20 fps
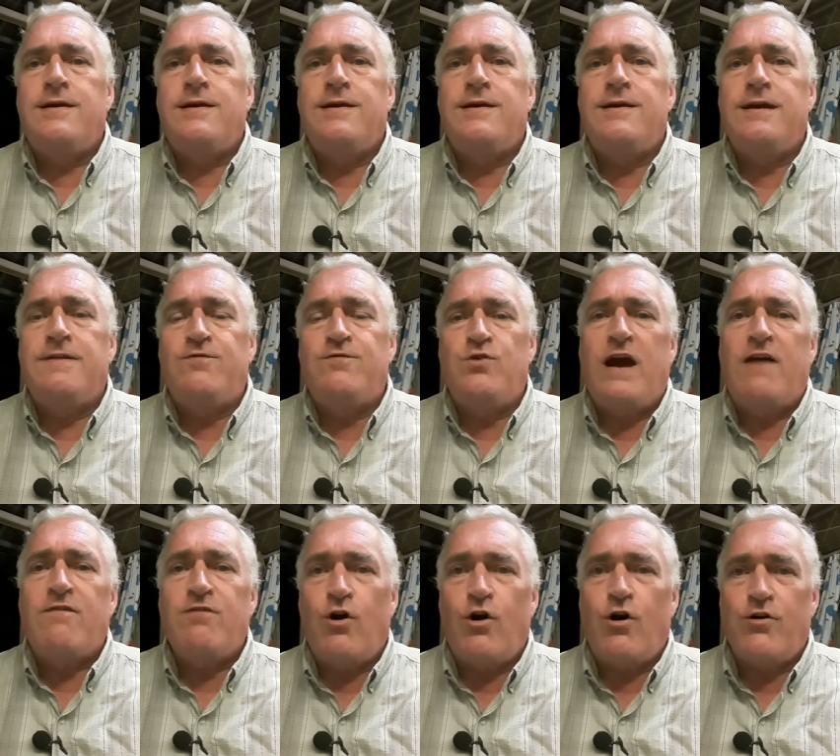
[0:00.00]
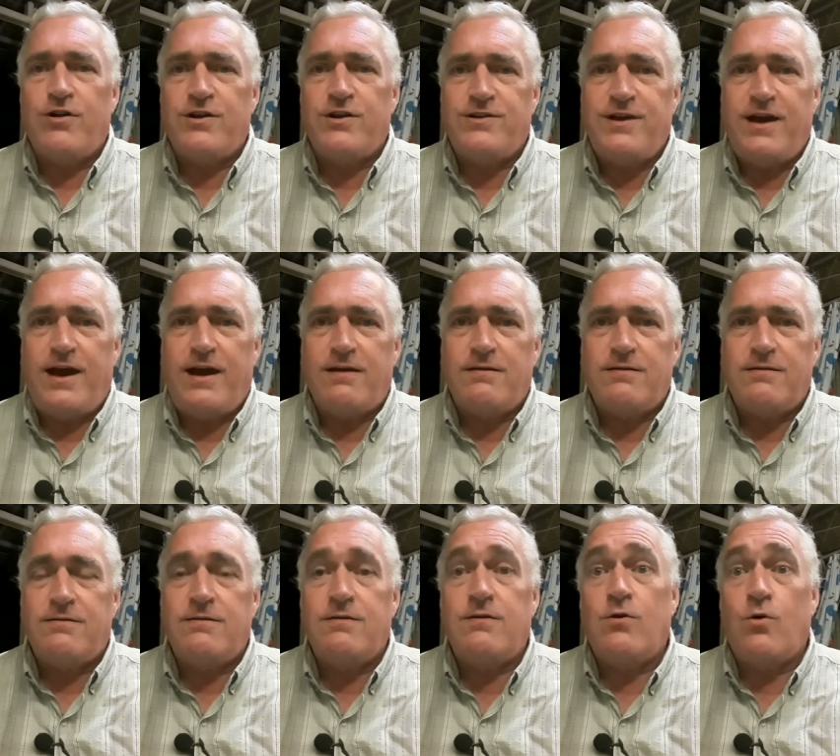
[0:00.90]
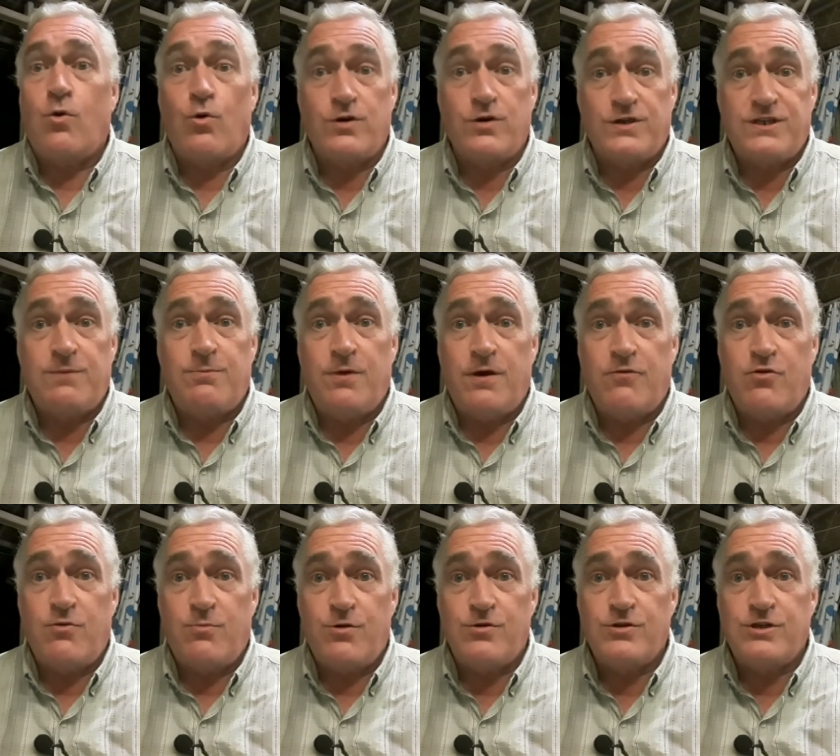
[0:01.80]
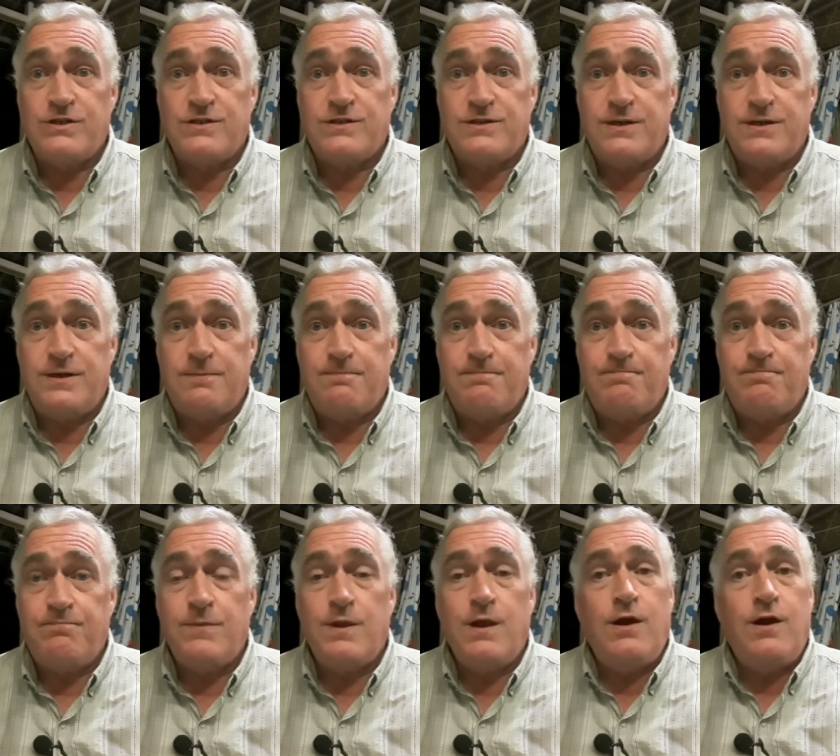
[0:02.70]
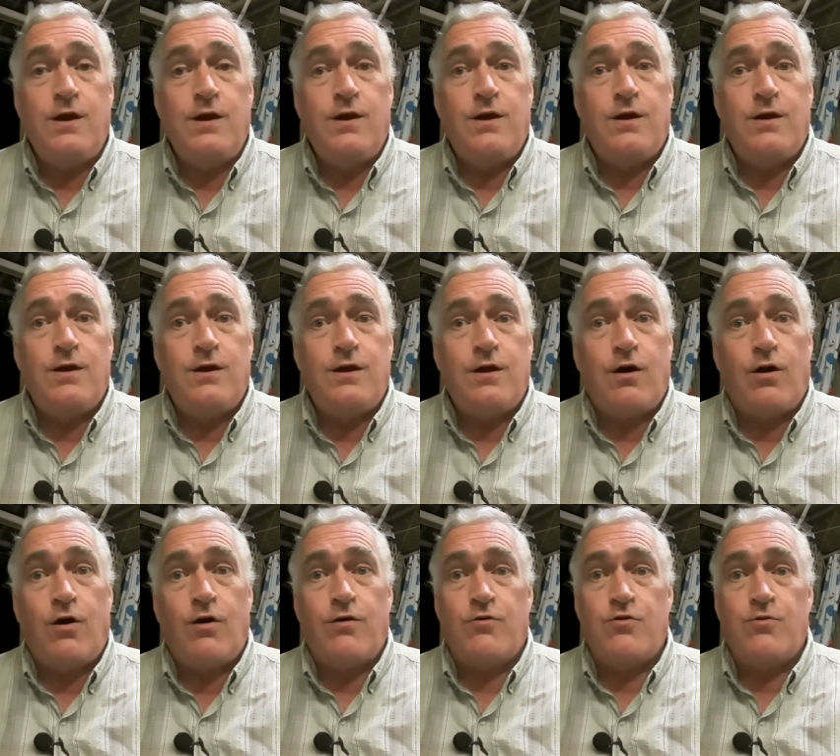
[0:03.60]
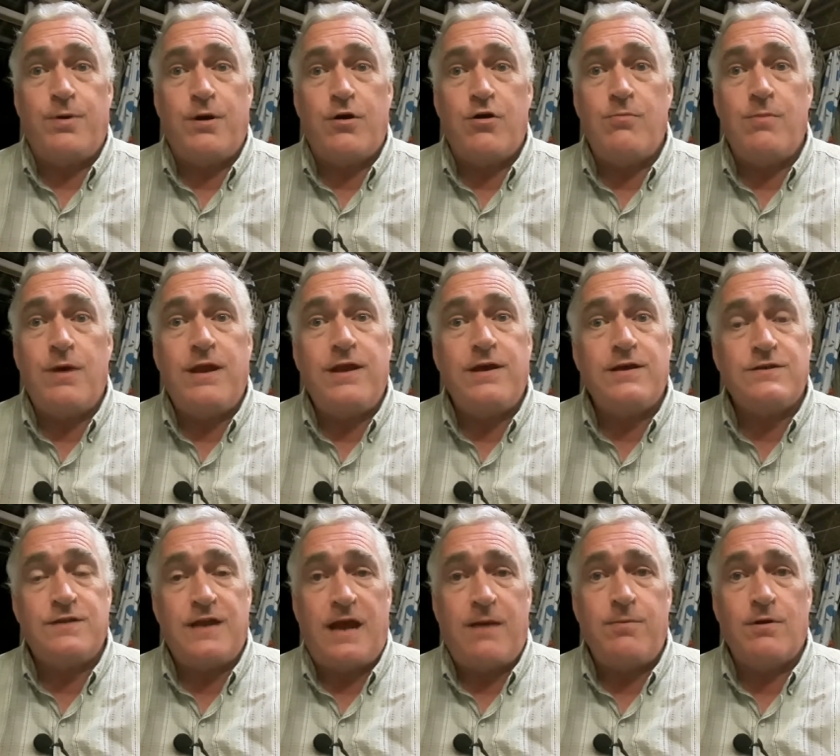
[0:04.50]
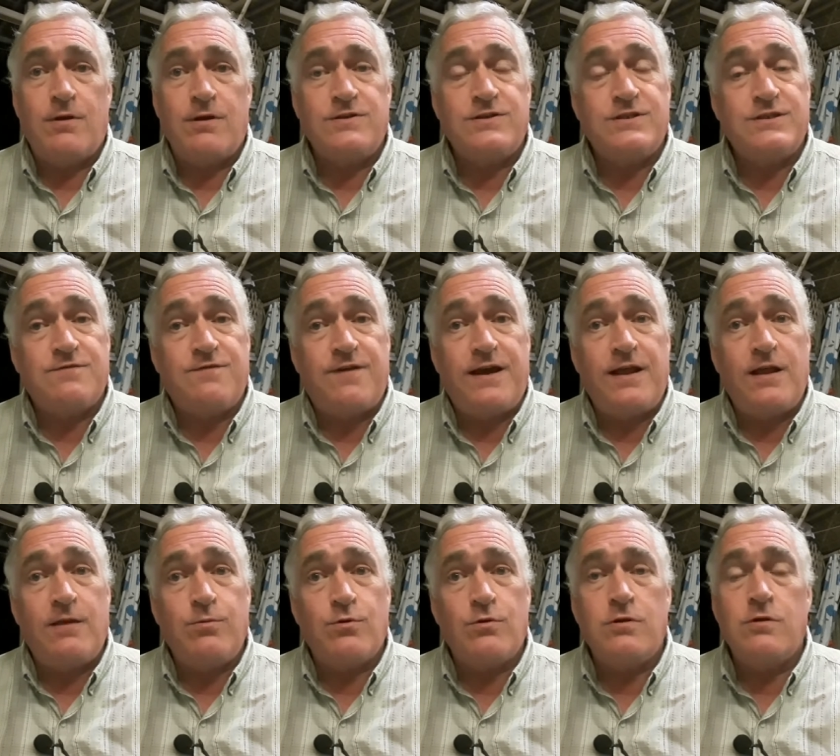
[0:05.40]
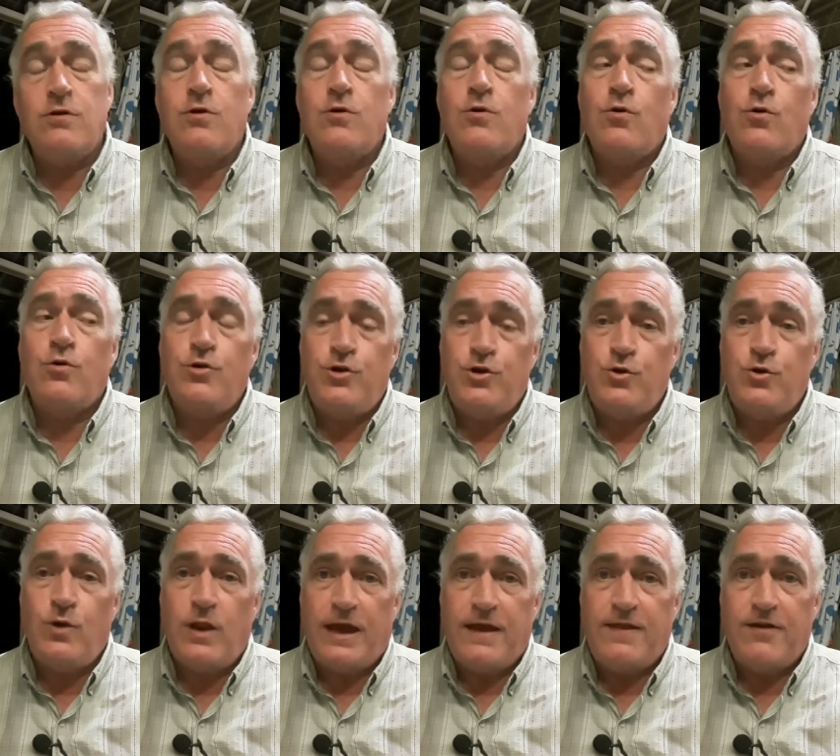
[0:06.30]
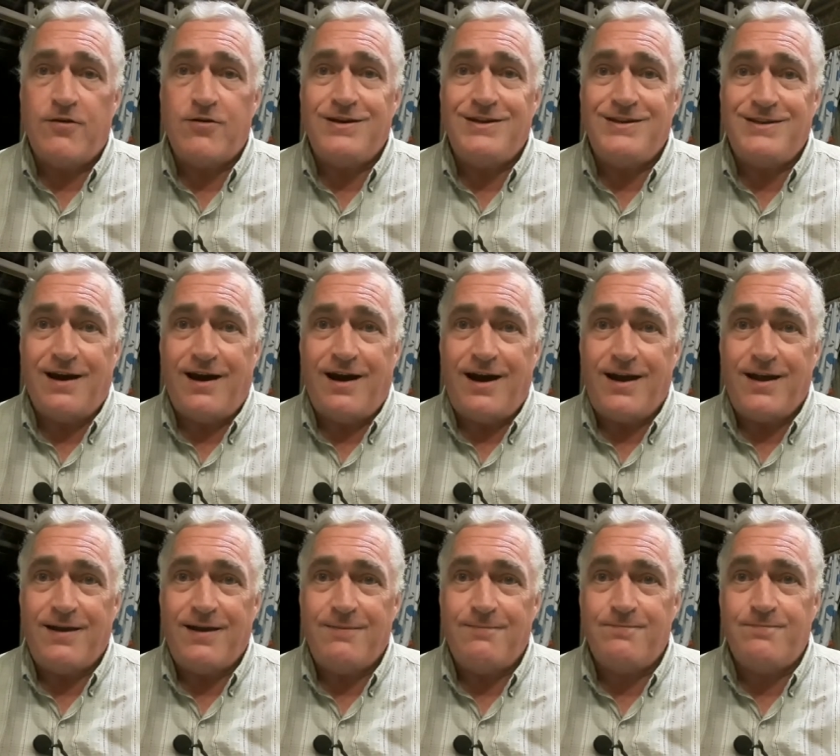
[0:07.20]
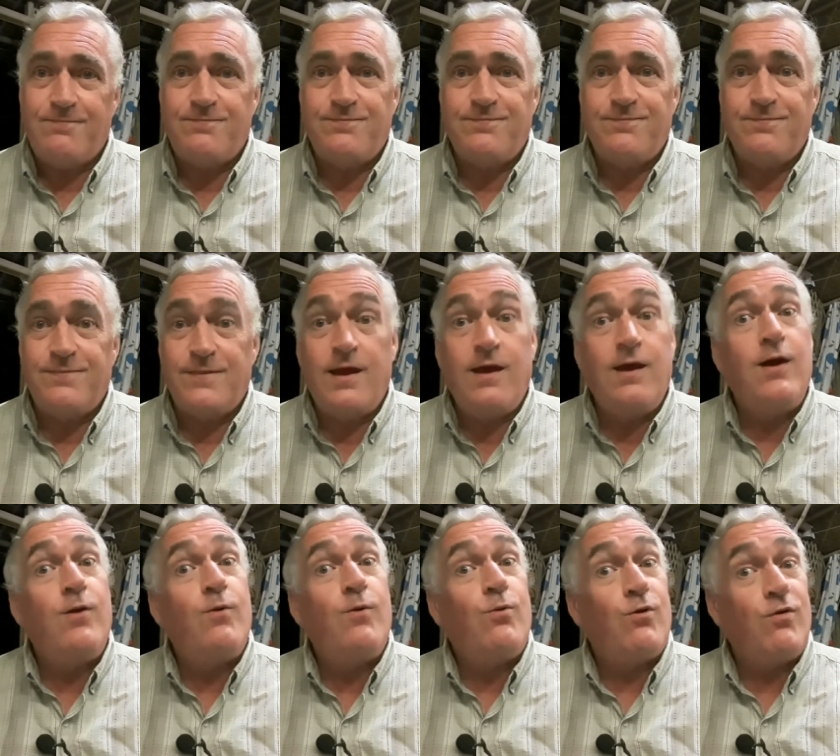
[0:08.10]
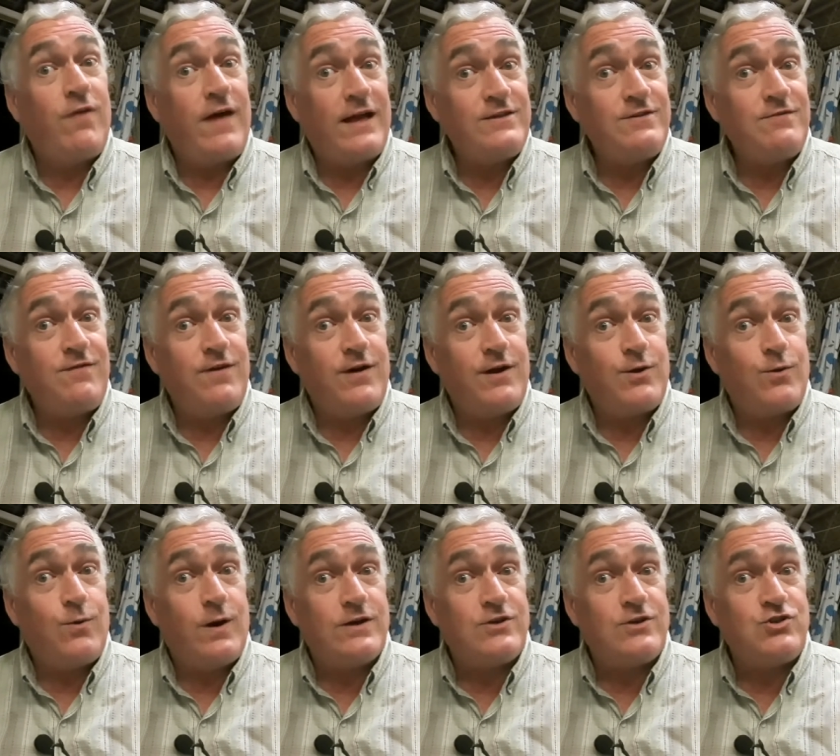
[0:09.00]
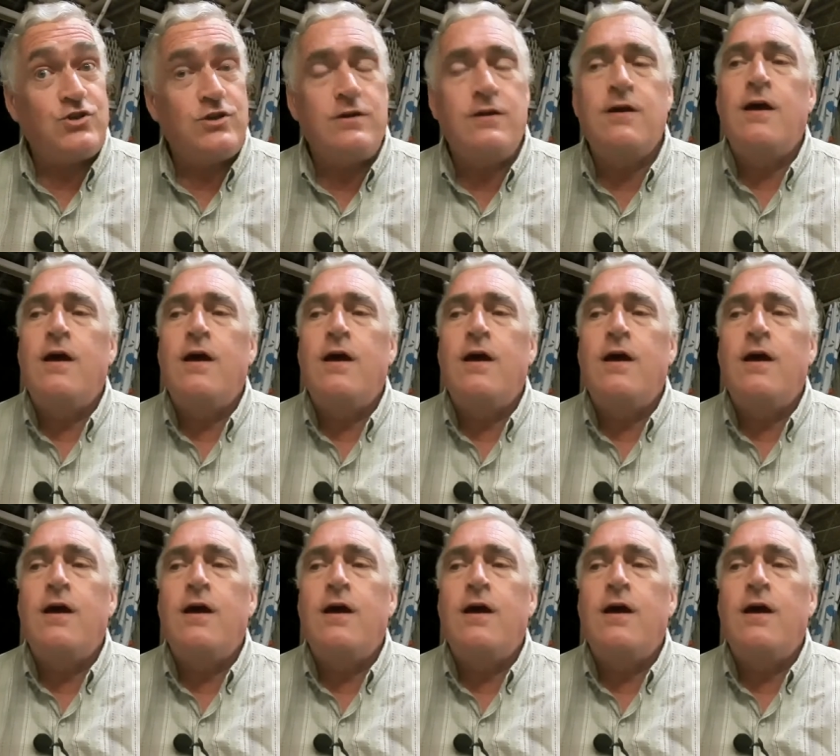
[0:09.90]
If you have a heart attack or some other emergency, are there paramedics and ambulances available, or do you lay there and die? Well, that's a fun question.